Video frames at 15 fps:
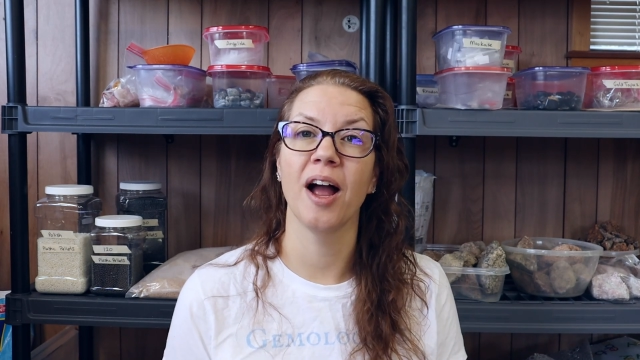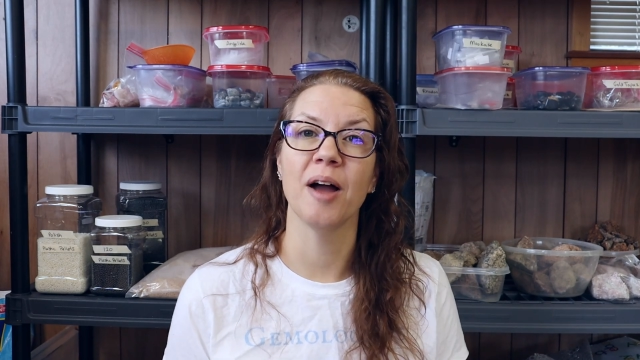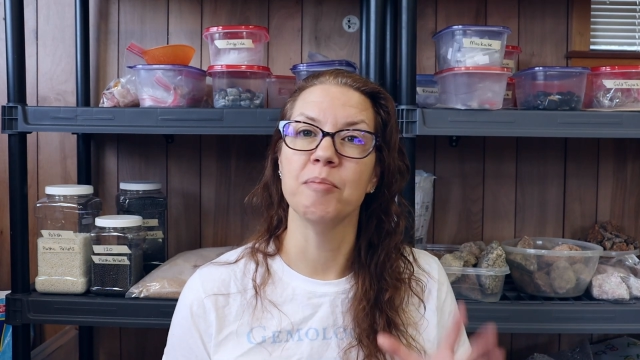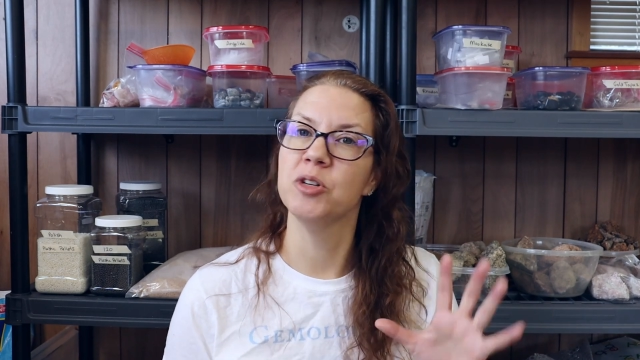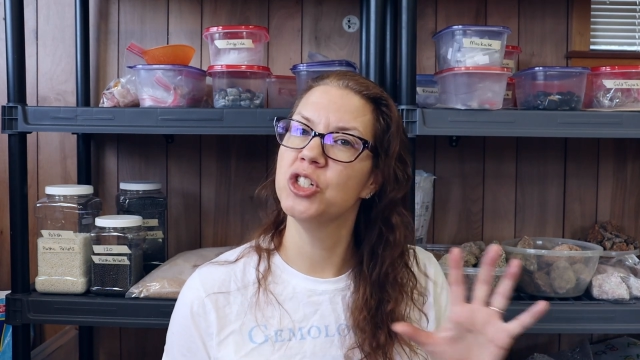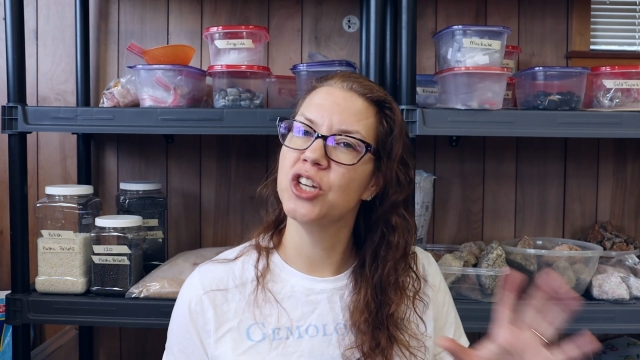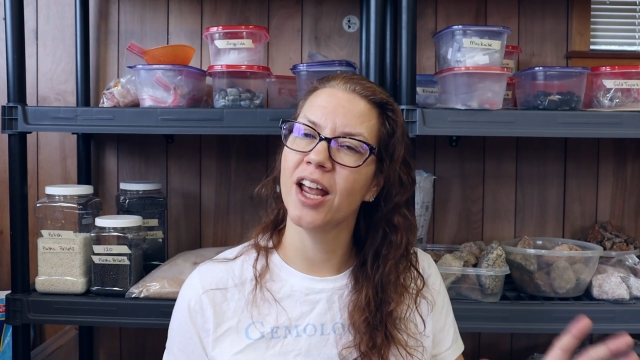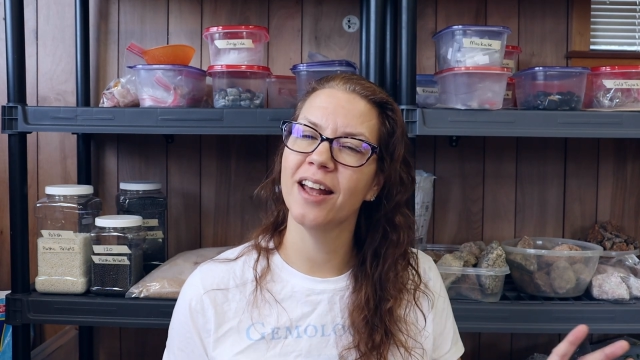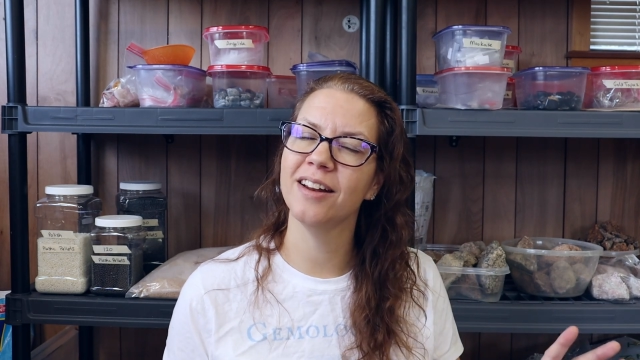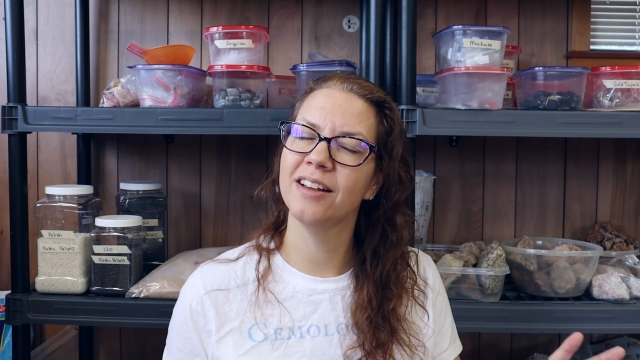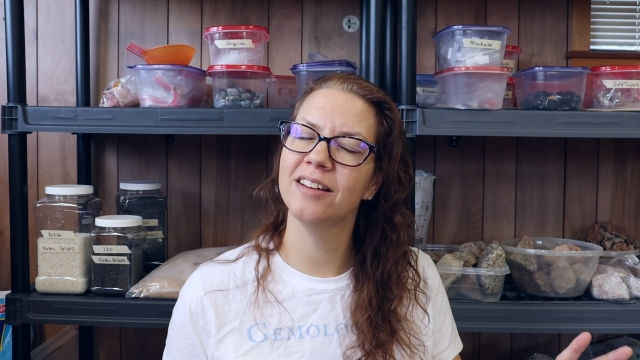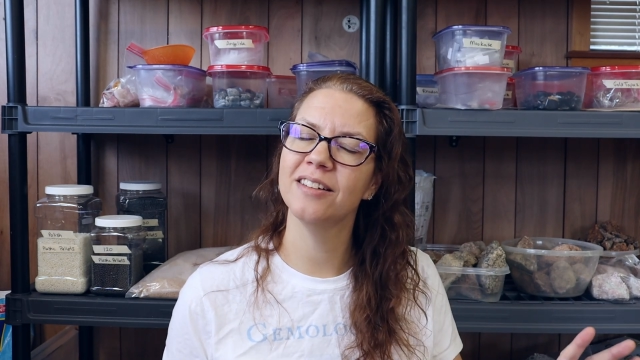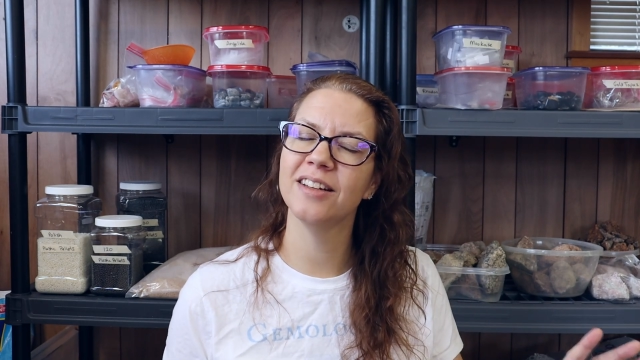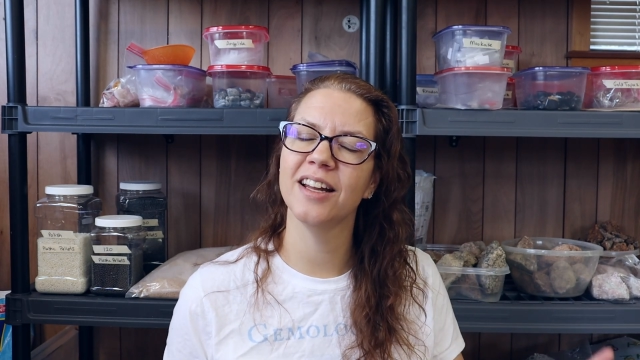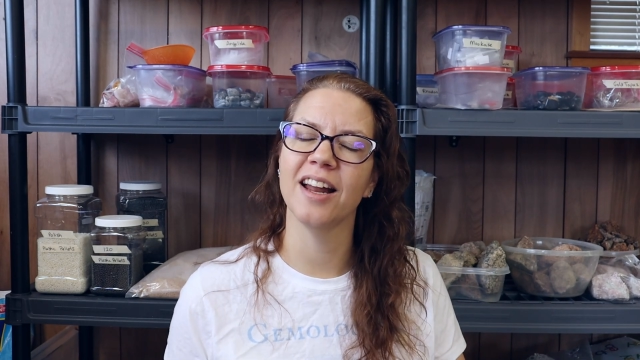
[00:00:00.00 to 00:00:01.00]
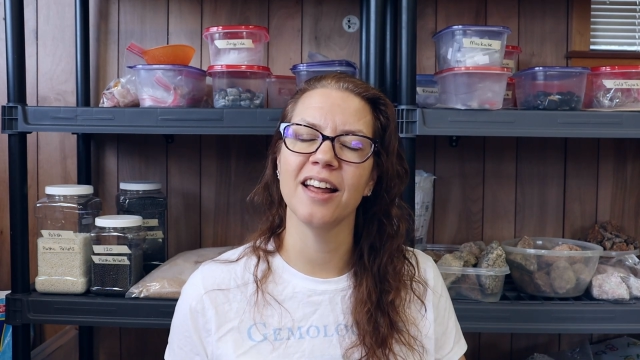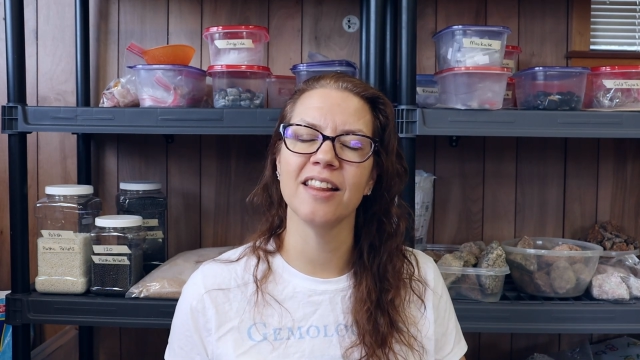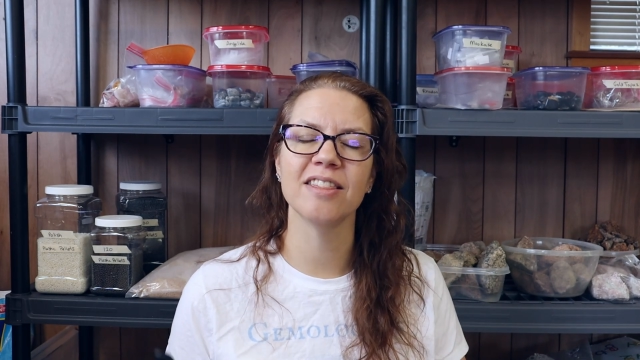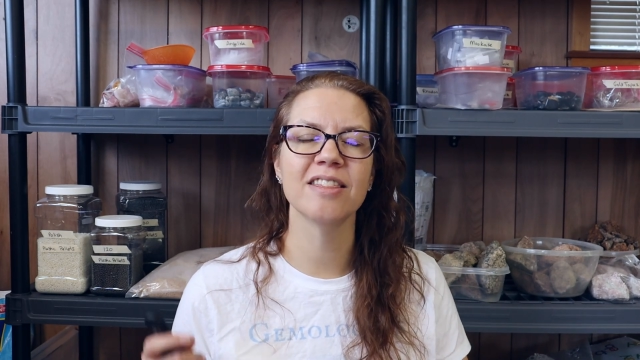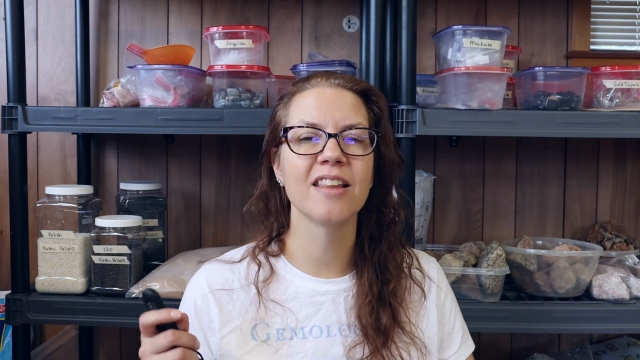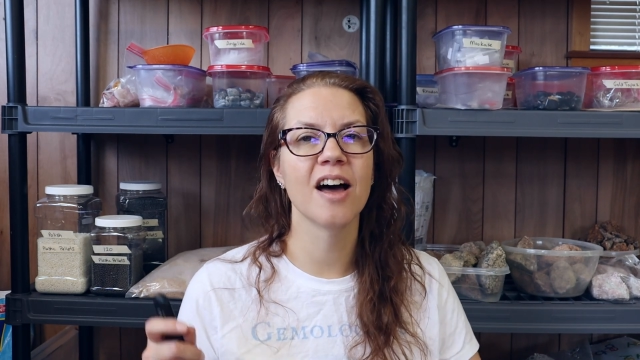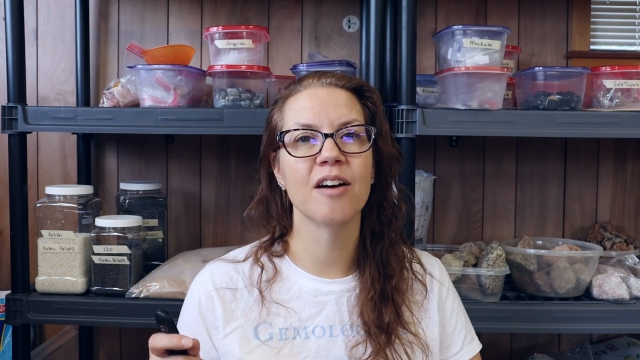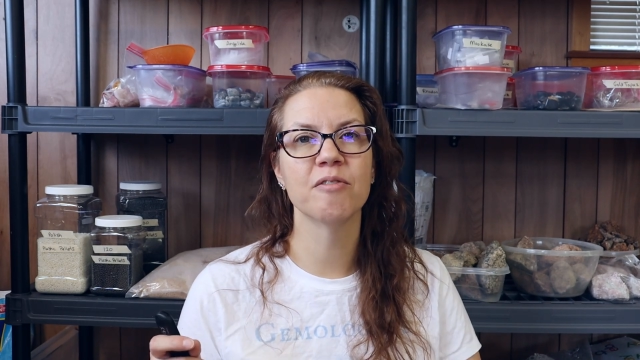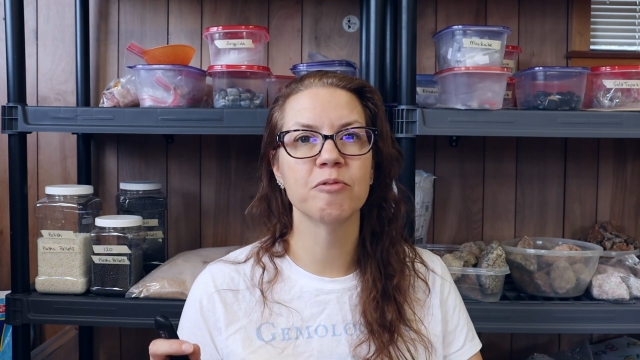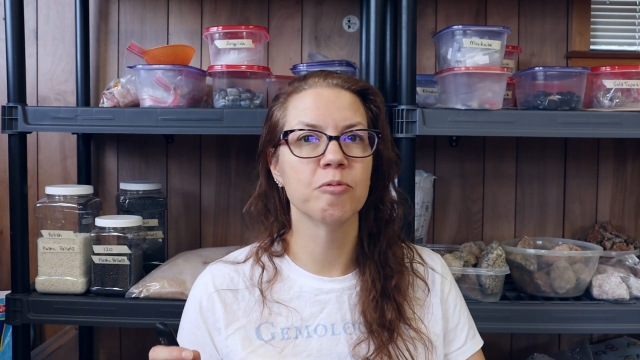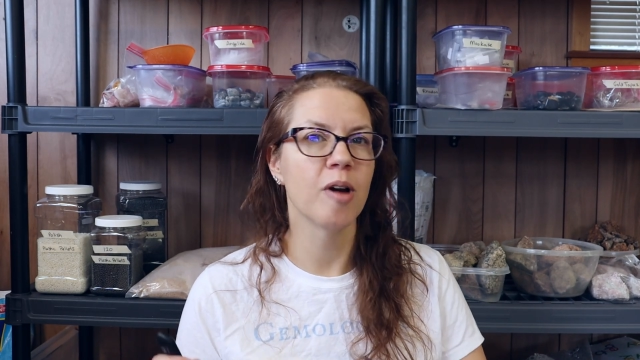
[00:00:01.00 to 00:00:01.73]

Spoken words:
I'm Shannon and I love